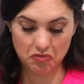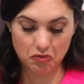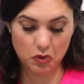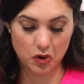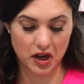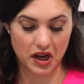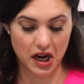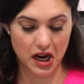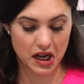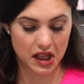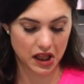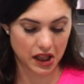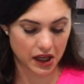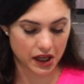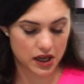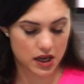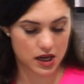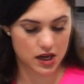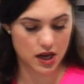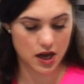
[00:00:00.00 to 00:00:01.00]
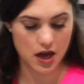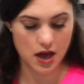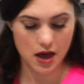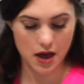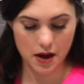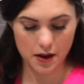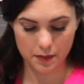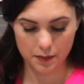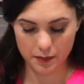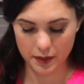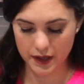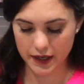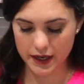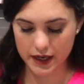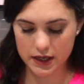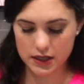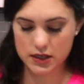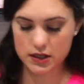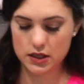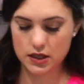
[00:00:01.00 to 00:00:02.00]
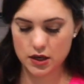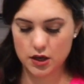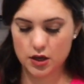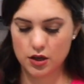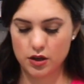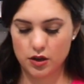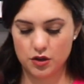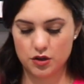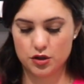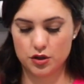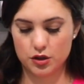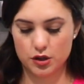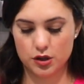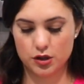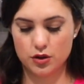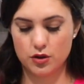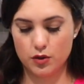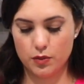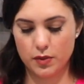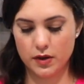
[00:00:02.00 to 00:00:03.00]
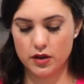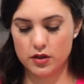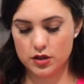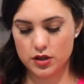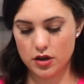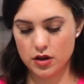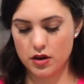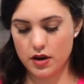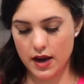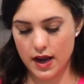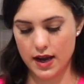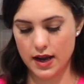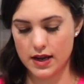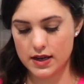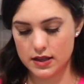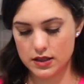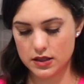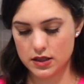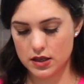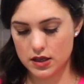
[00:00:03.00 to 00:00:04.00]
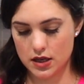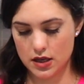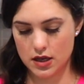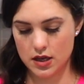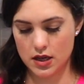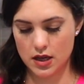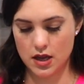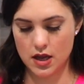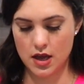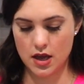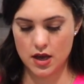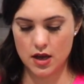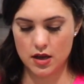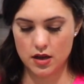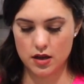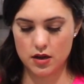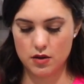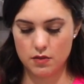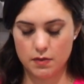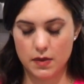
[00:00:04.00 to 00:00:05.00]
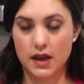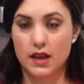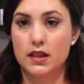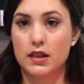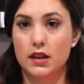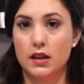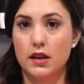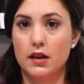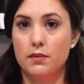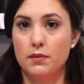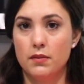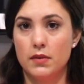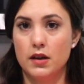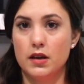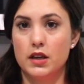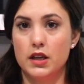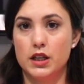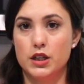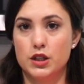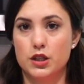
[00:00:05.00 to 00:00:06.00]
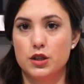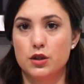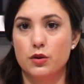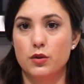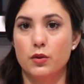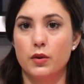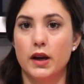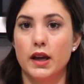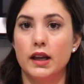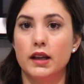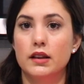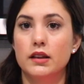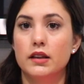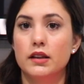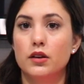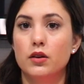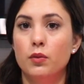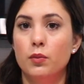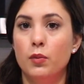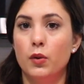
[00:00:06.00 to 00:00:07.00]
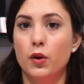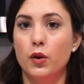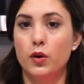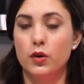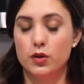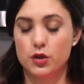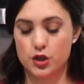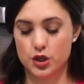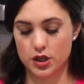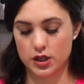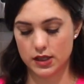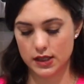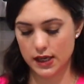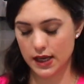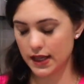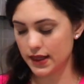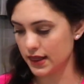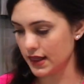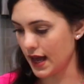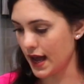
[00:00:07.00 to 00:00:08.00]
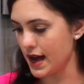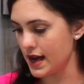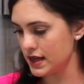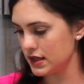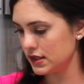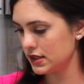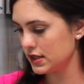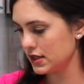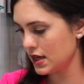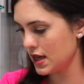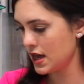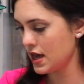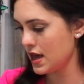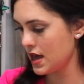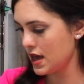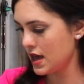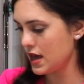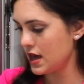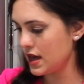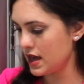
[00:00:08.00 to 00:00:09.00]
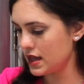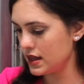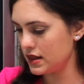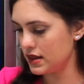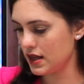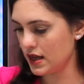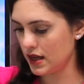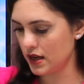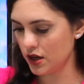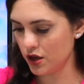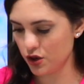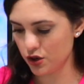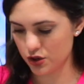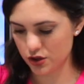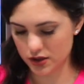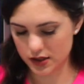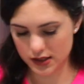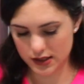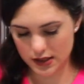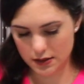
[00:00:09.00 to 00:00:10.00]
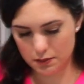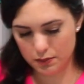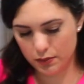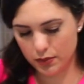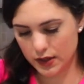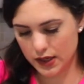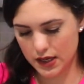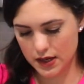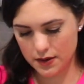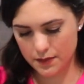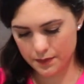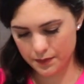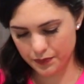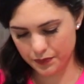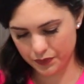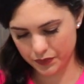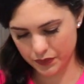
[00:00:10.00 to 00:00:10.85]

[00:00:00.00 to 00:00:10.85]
what I like. But you just scoop it onto your hand. You make them into a little bowl just like that. And then you just simply